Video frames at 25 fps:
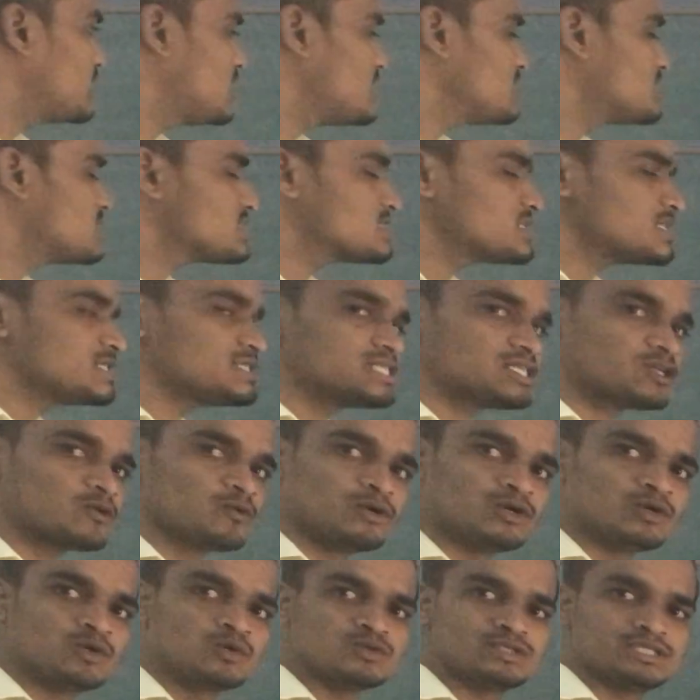LHS is
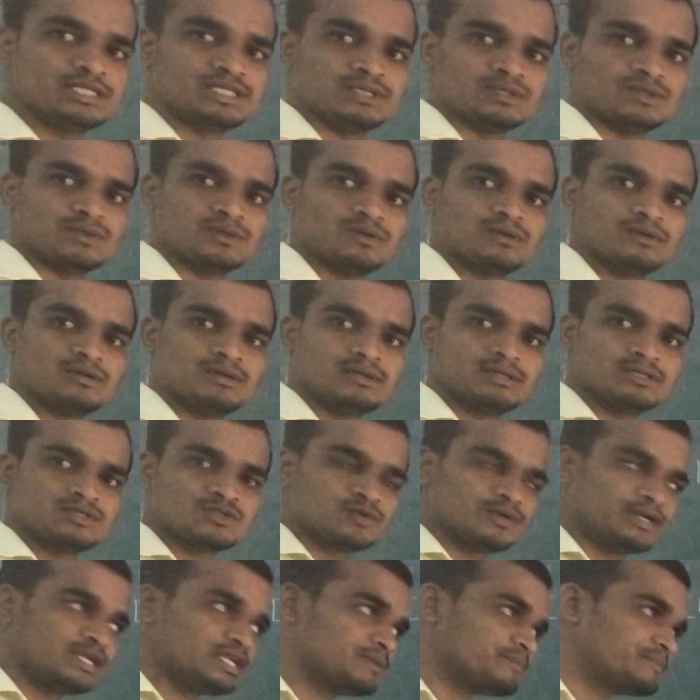equal to 0. So
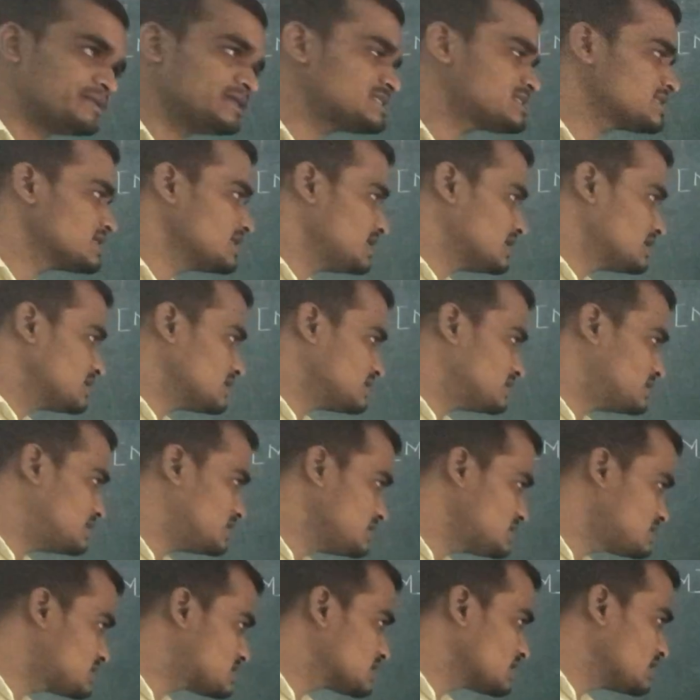it means
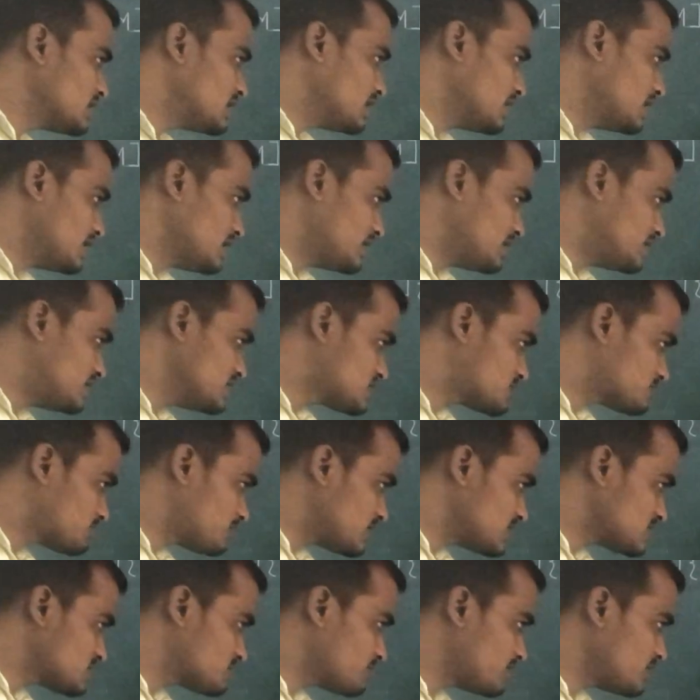this
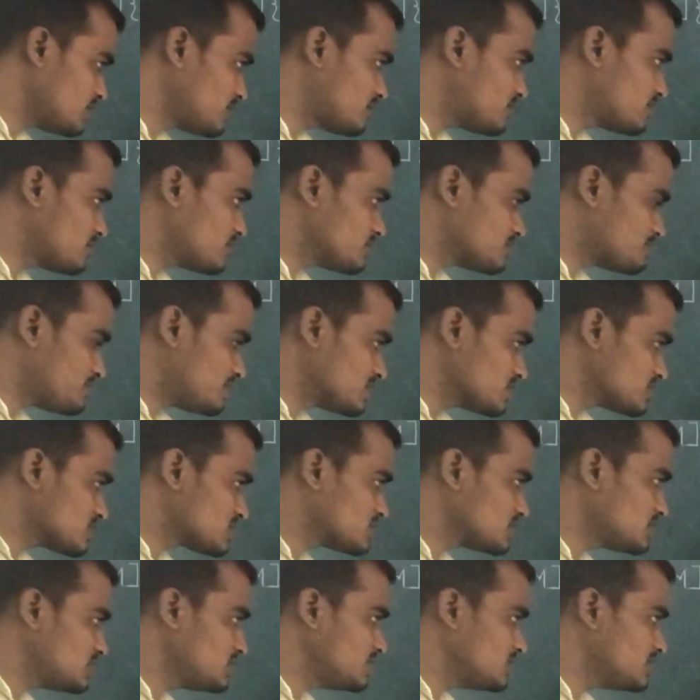displacement
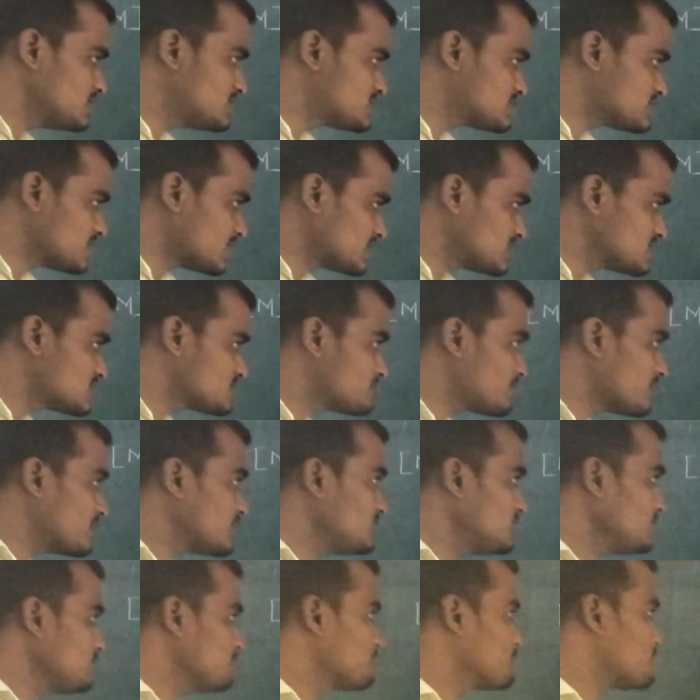function is
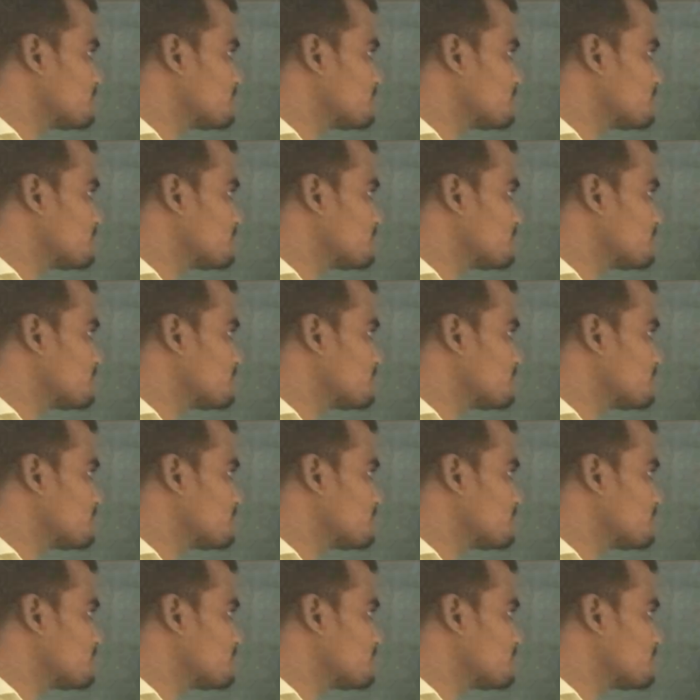satisfying